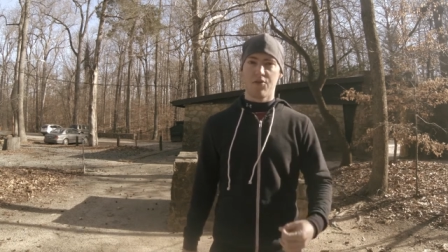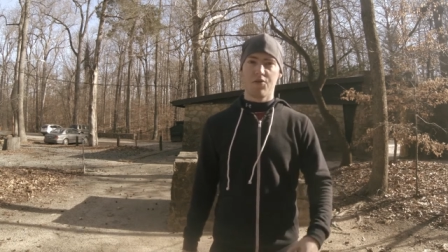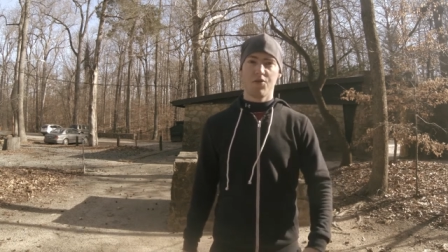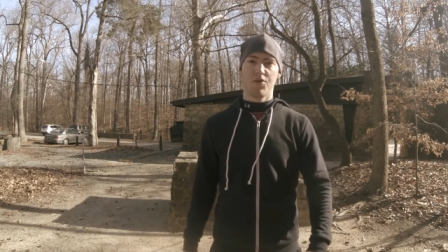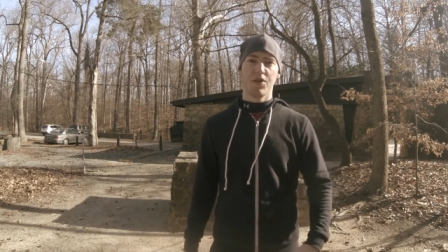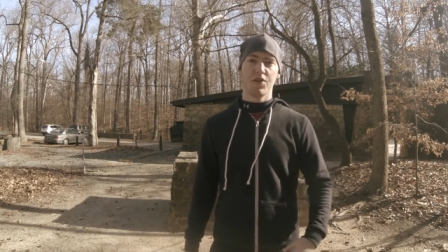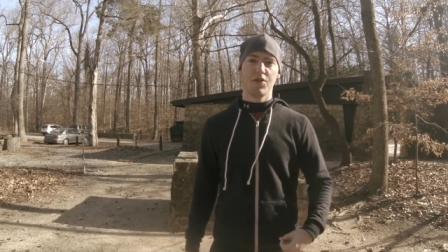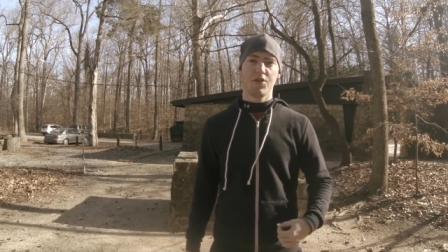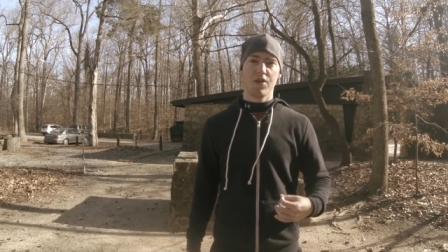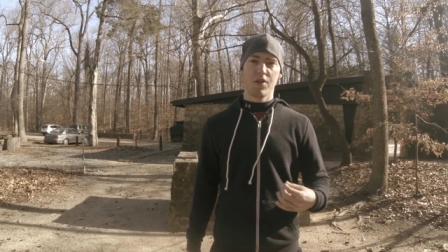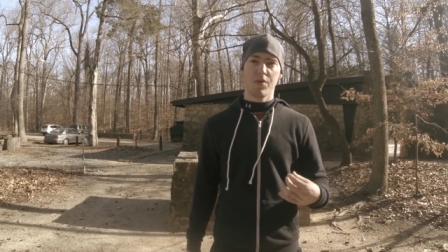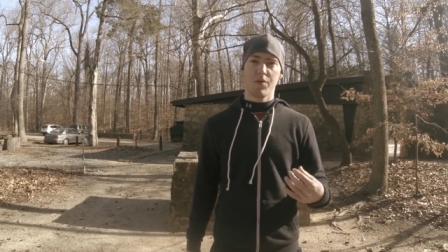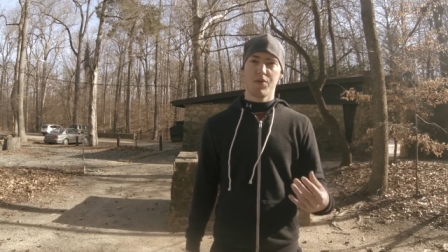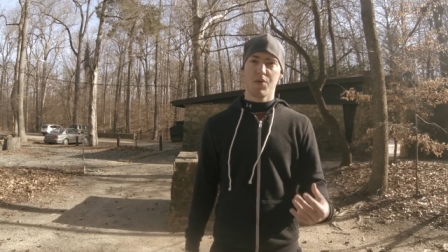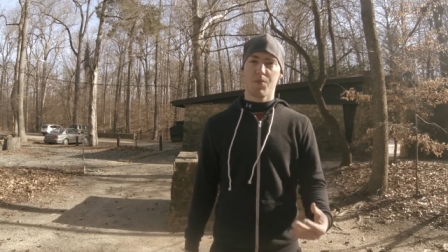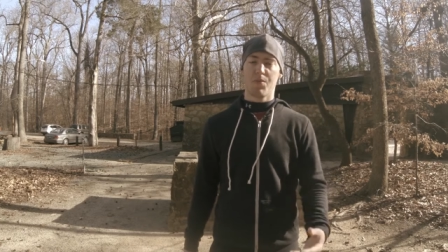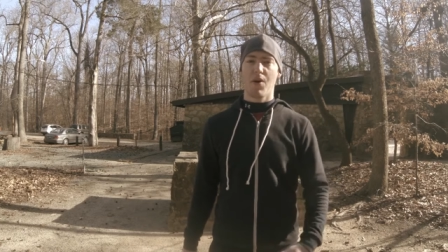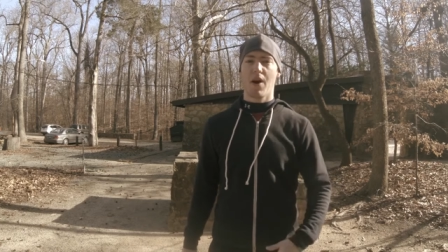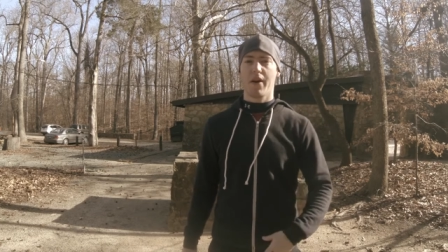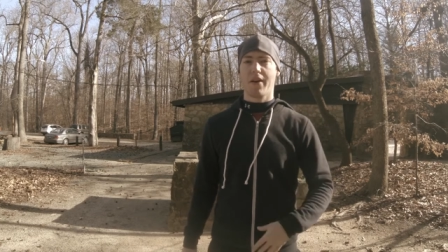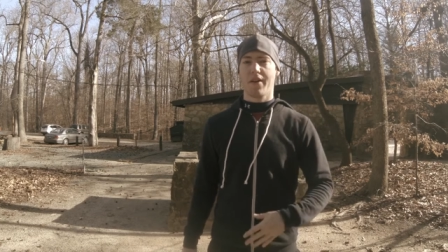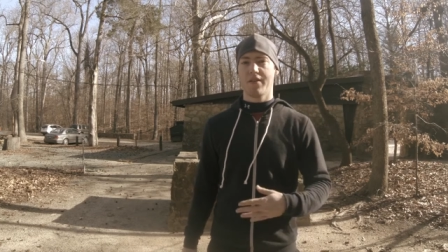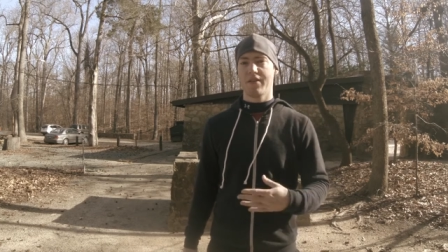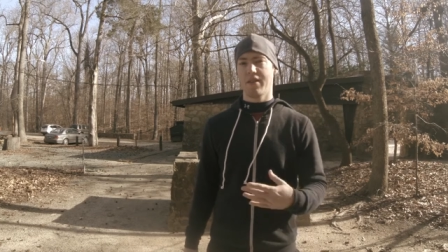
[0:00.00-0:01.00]
traditionally when you're
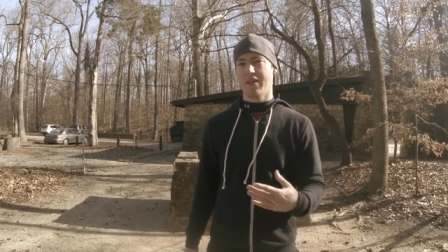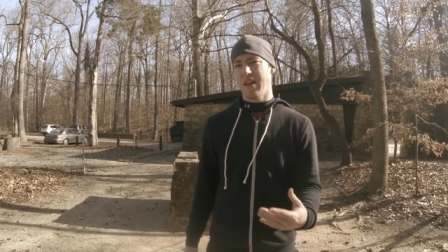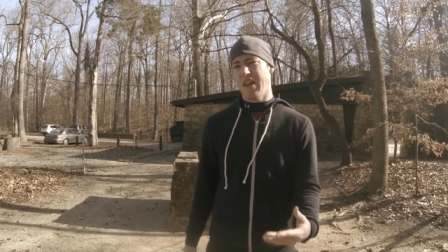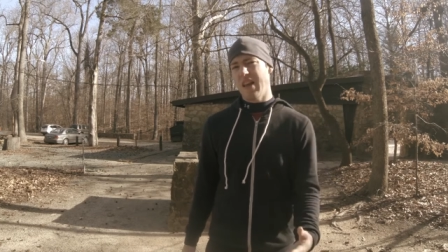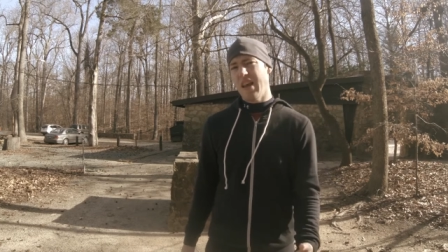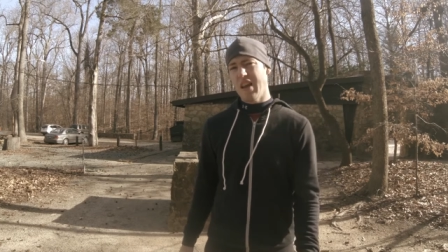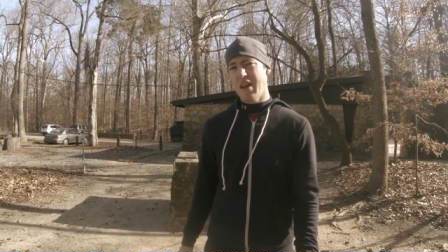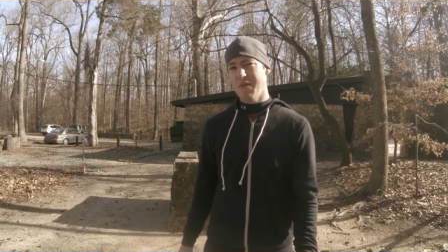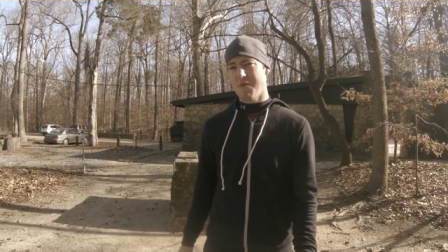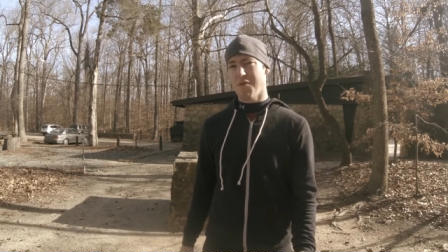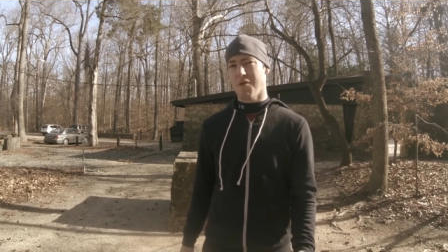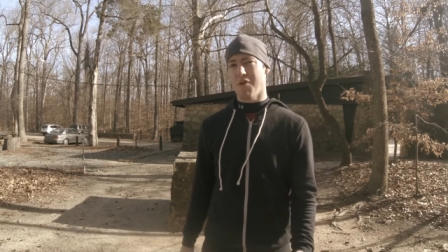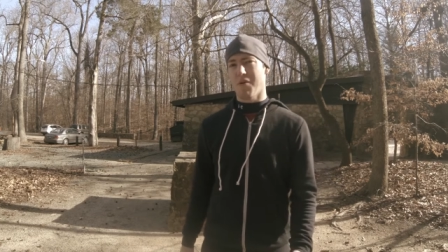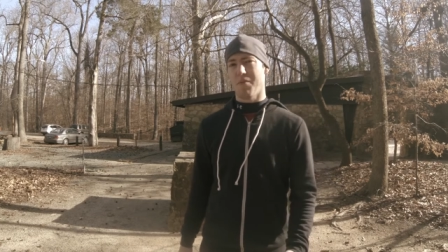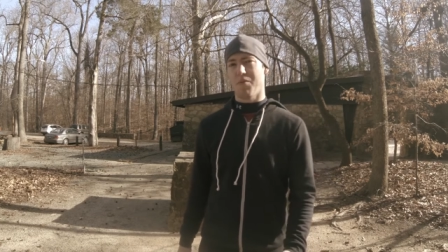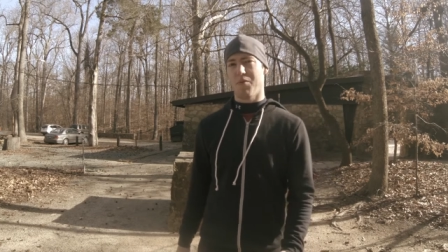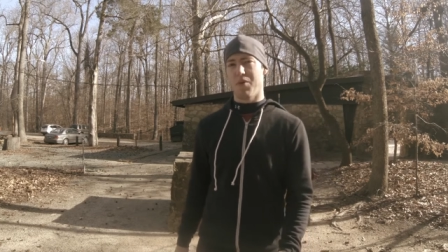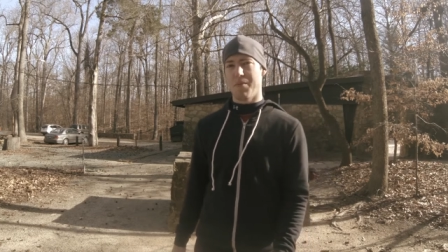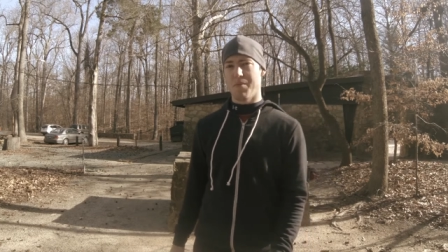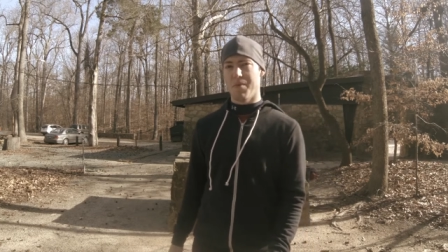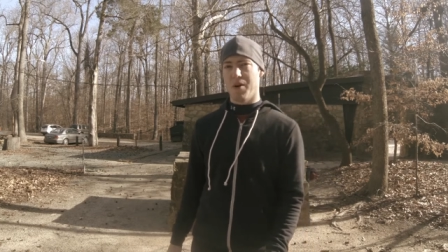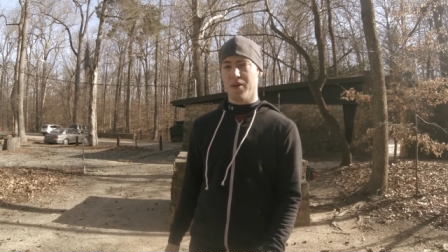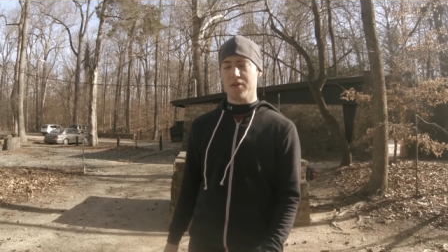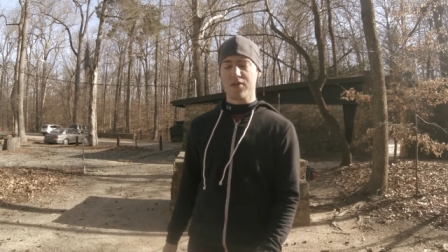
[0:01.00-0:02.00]
practicing any vault
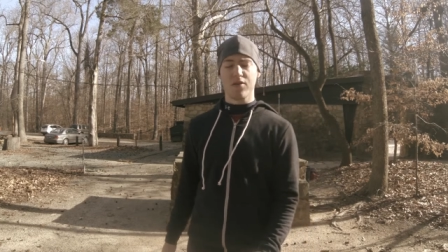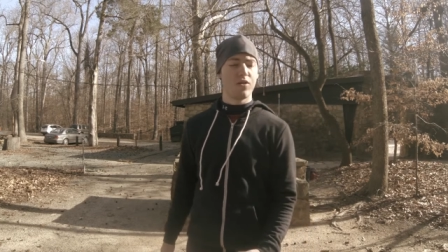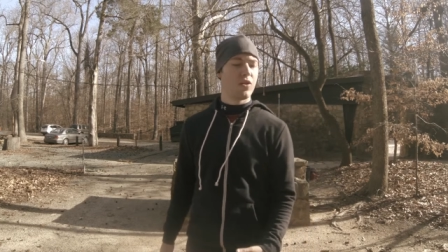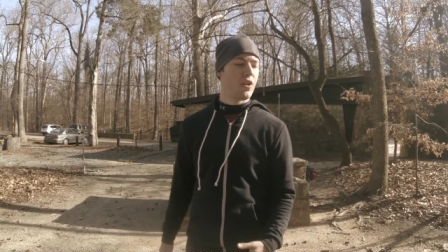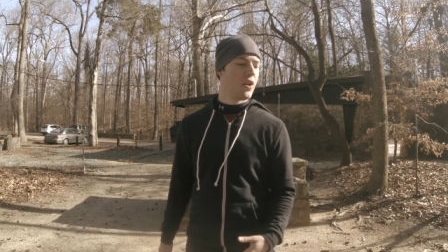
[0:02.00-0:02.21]
pretty much,